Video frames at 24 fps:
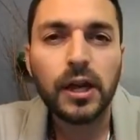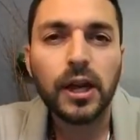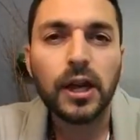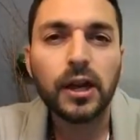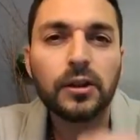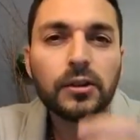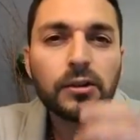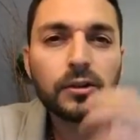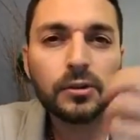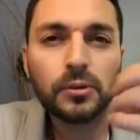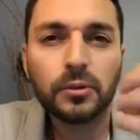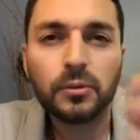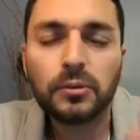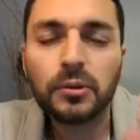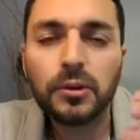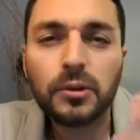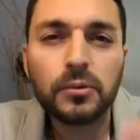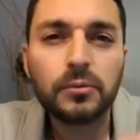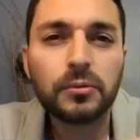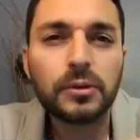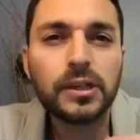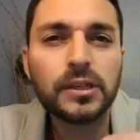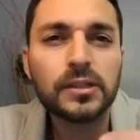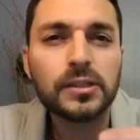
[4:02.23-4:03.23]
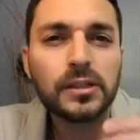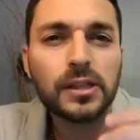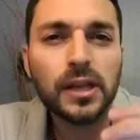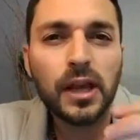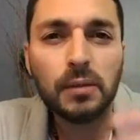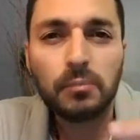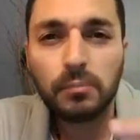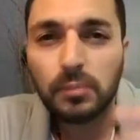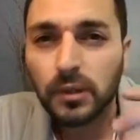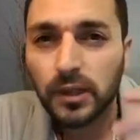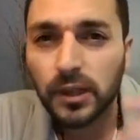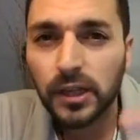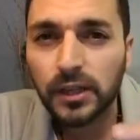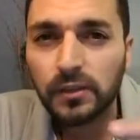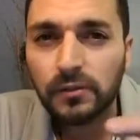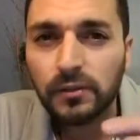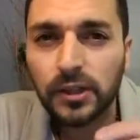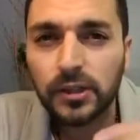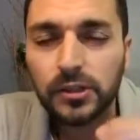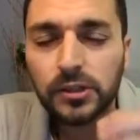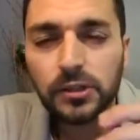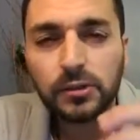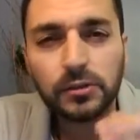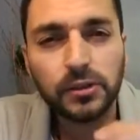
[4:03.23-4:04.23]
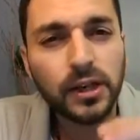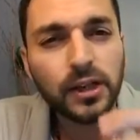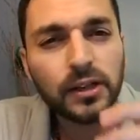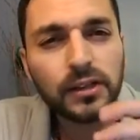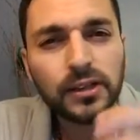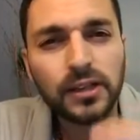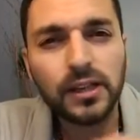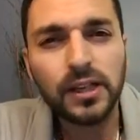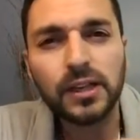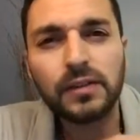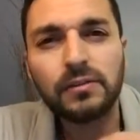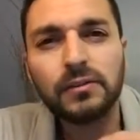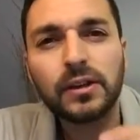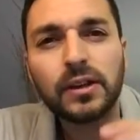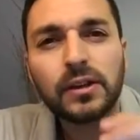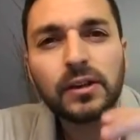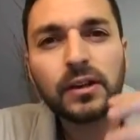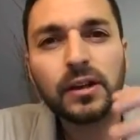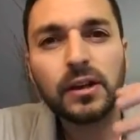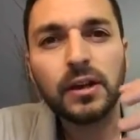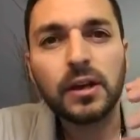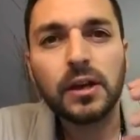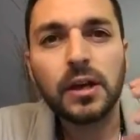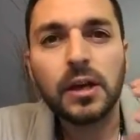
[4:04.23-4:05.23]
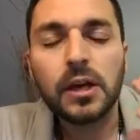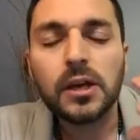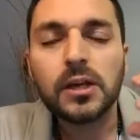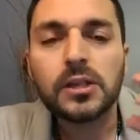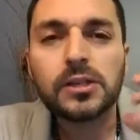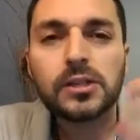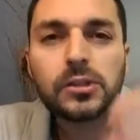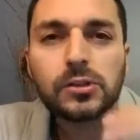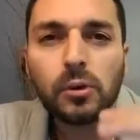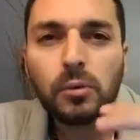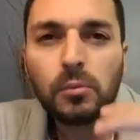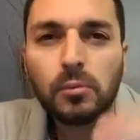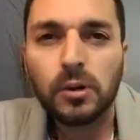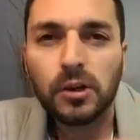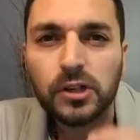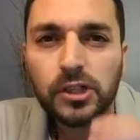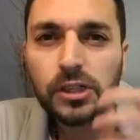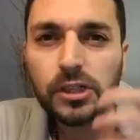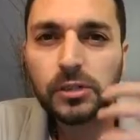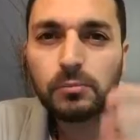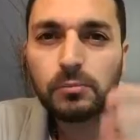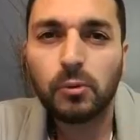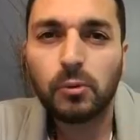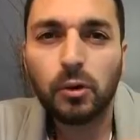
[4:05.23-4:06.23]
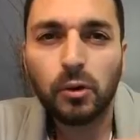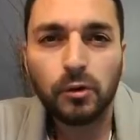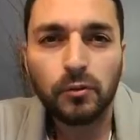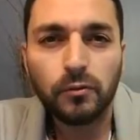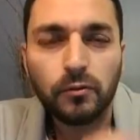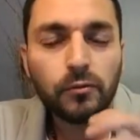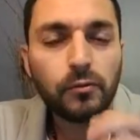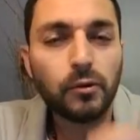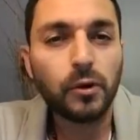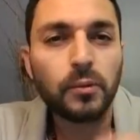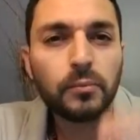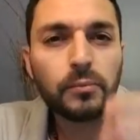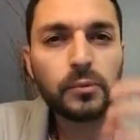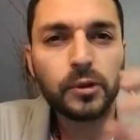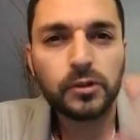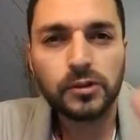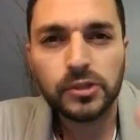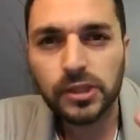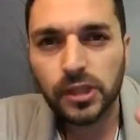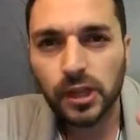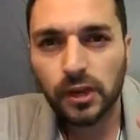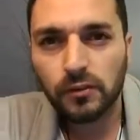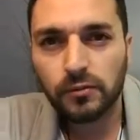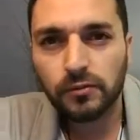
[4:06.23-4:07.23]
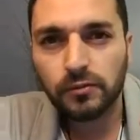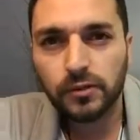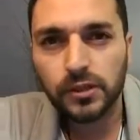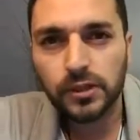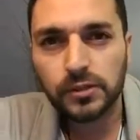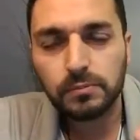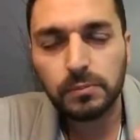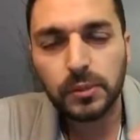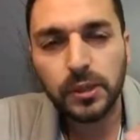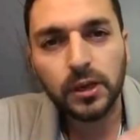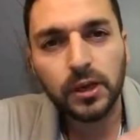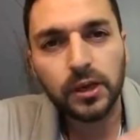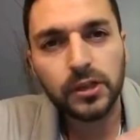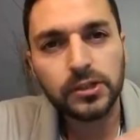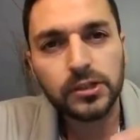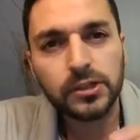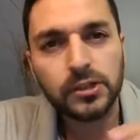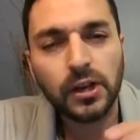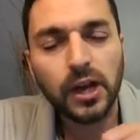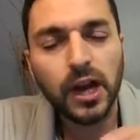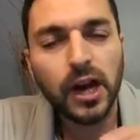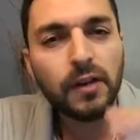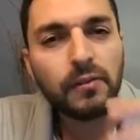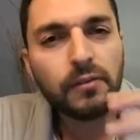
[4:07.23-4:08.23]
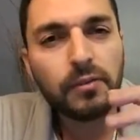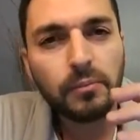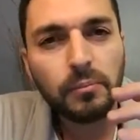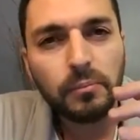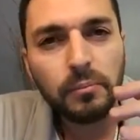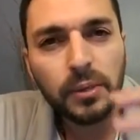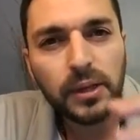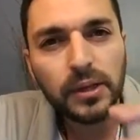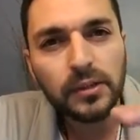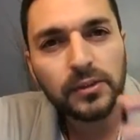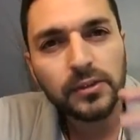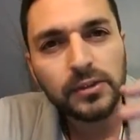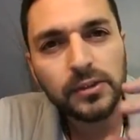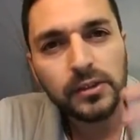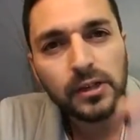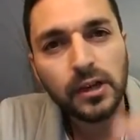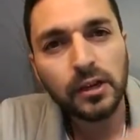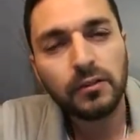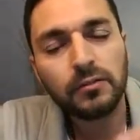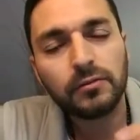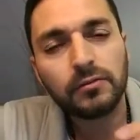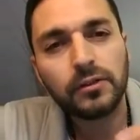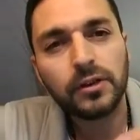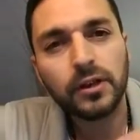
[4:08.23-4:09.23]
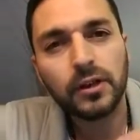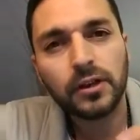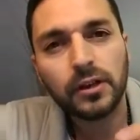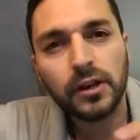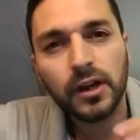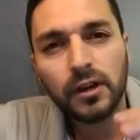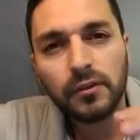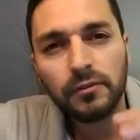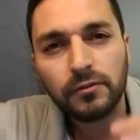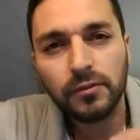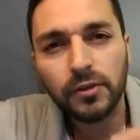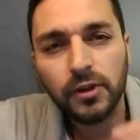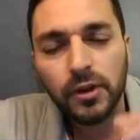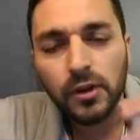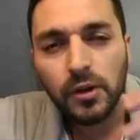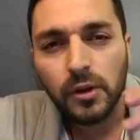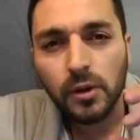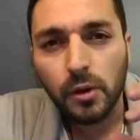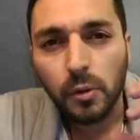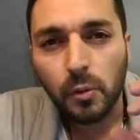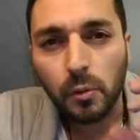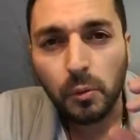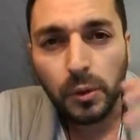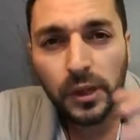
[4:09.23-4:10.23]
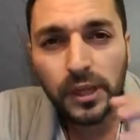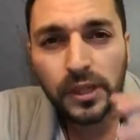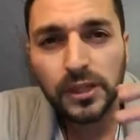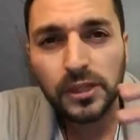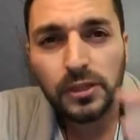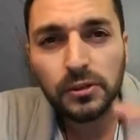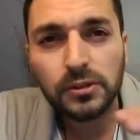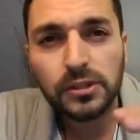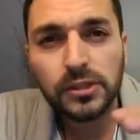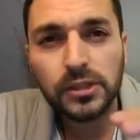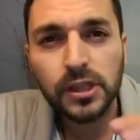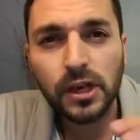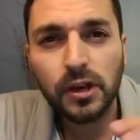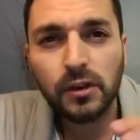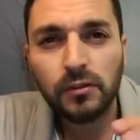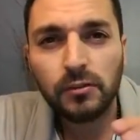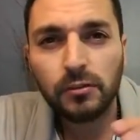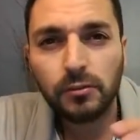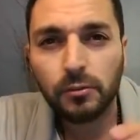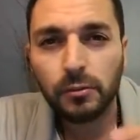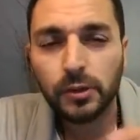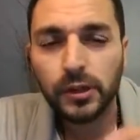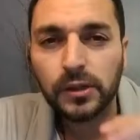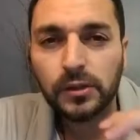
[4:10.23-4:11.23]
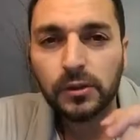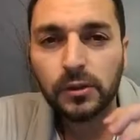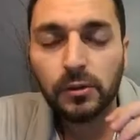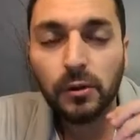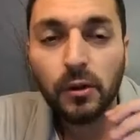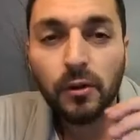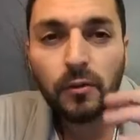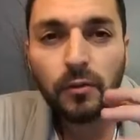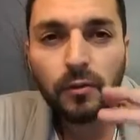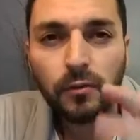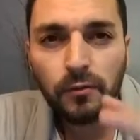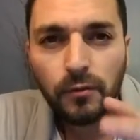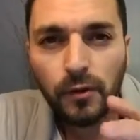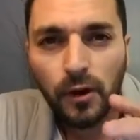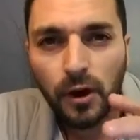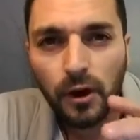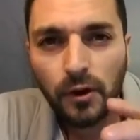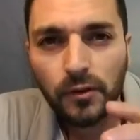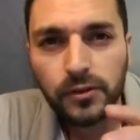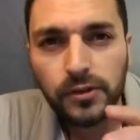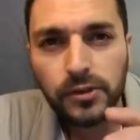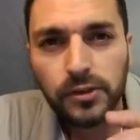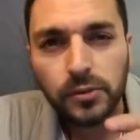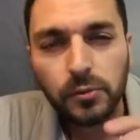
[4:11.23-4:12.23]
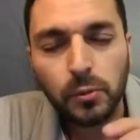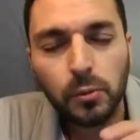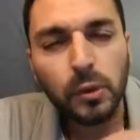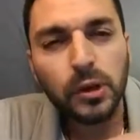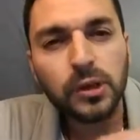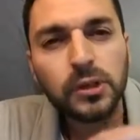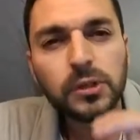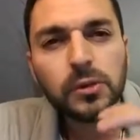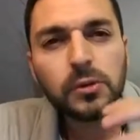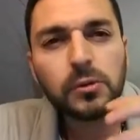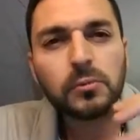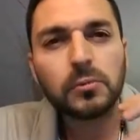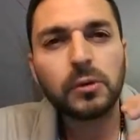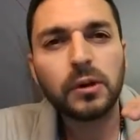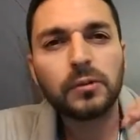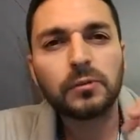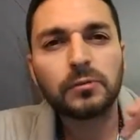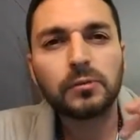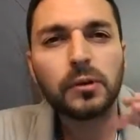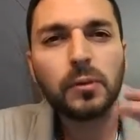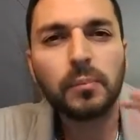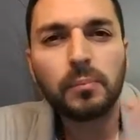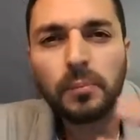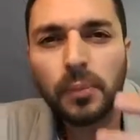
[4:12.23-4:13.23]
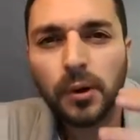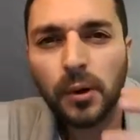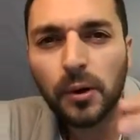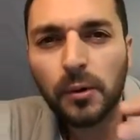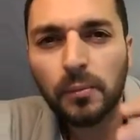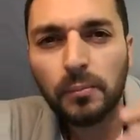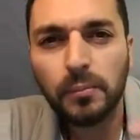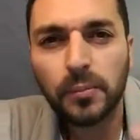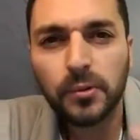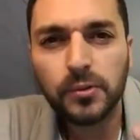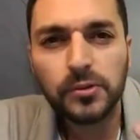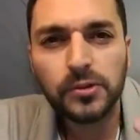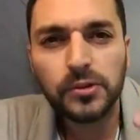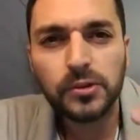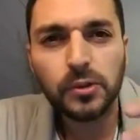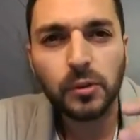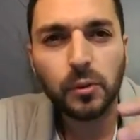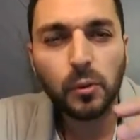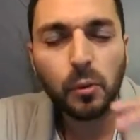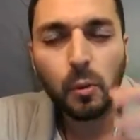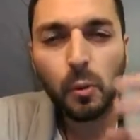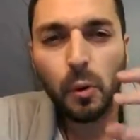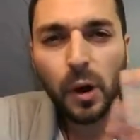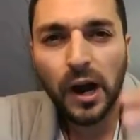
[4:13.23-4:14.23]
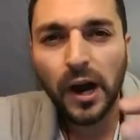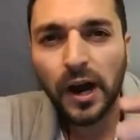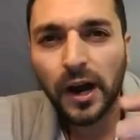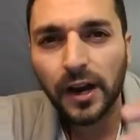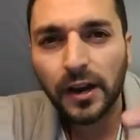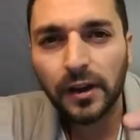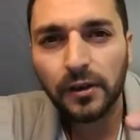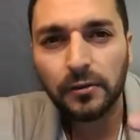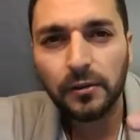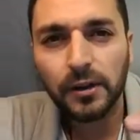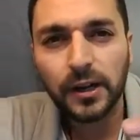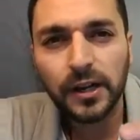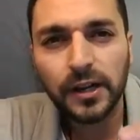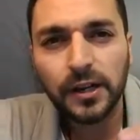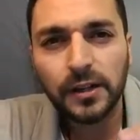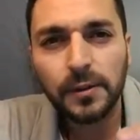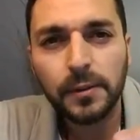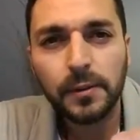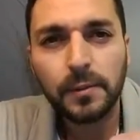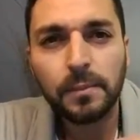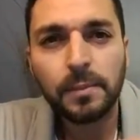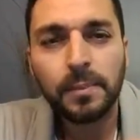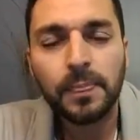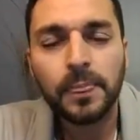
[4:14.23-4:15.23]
And the only reason I believe that you're not giving so much more from yourself is because you haven't been selfish enough with yourself, with your own thoughts, what you want, your purpose, your why, right?